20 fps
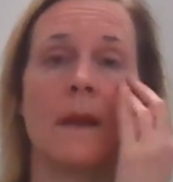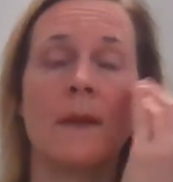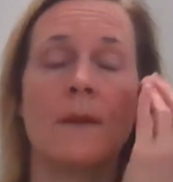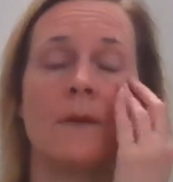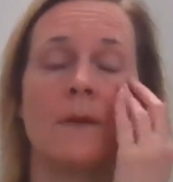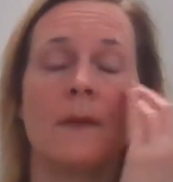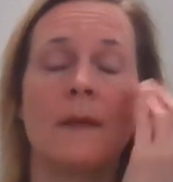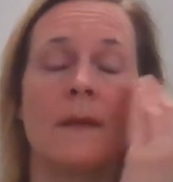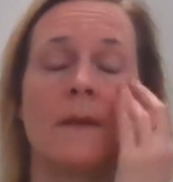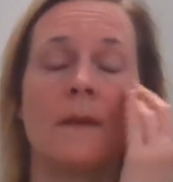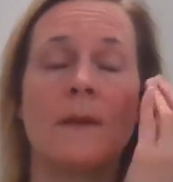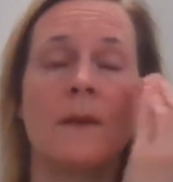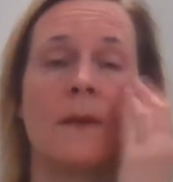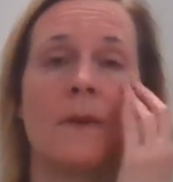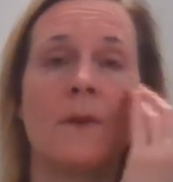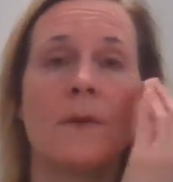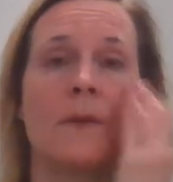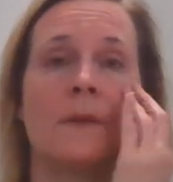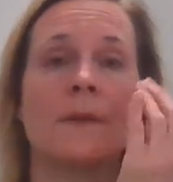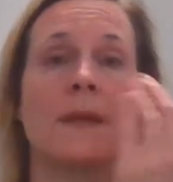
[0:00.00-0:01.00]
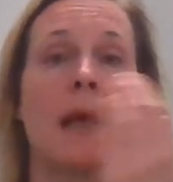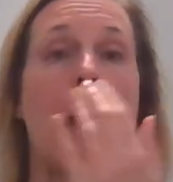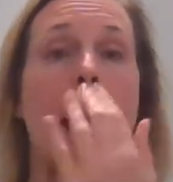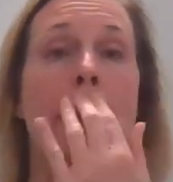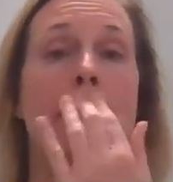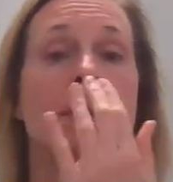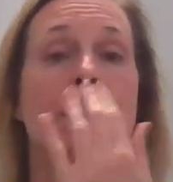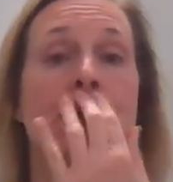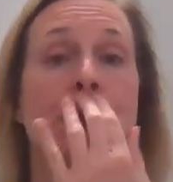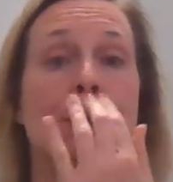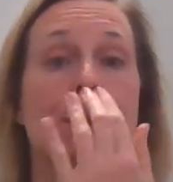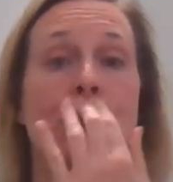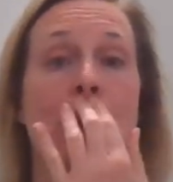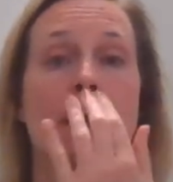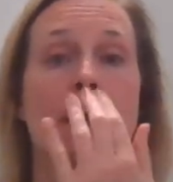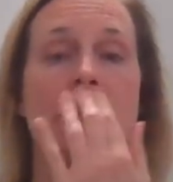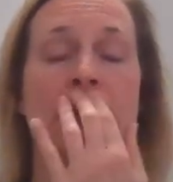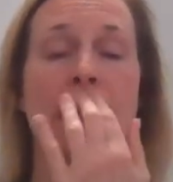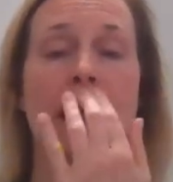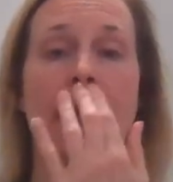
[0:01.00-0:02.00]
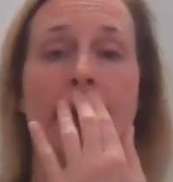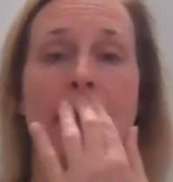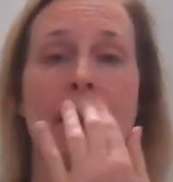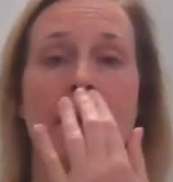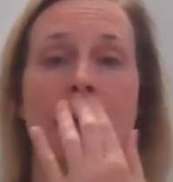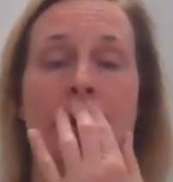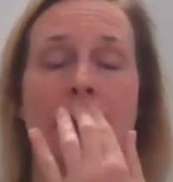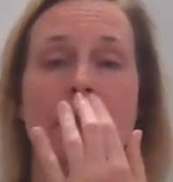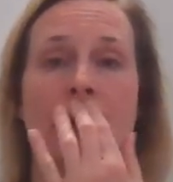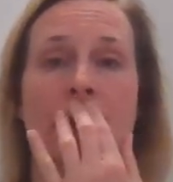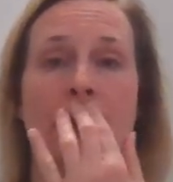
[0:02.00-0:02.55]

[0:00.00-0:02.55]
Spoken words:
Underneath the nose. I'm struggling